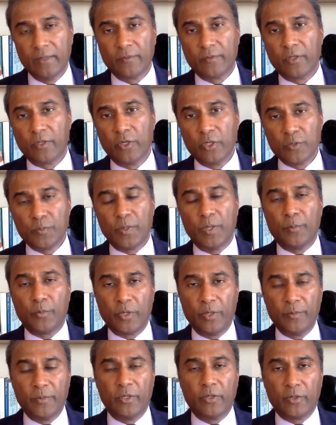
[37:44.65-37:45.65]
Those people
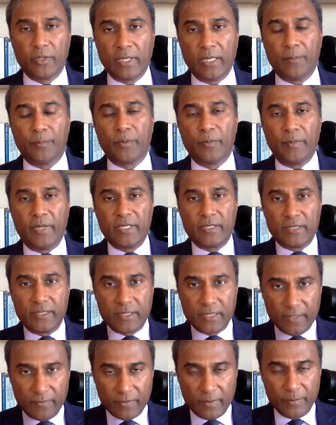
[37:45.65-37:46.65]
are immunocompromised,
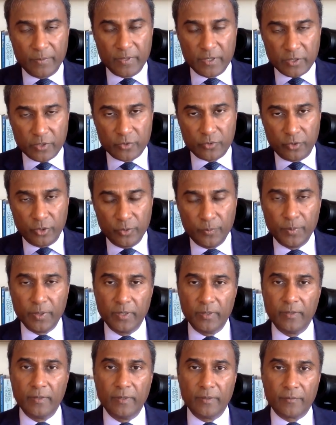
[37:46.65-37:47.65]
let's give them this
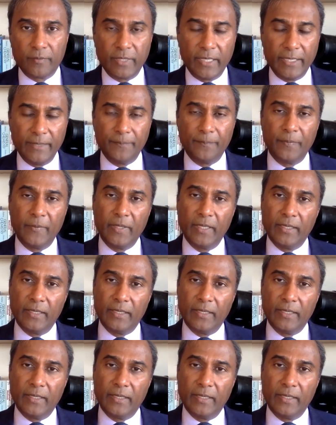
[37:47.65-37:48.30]
group, right?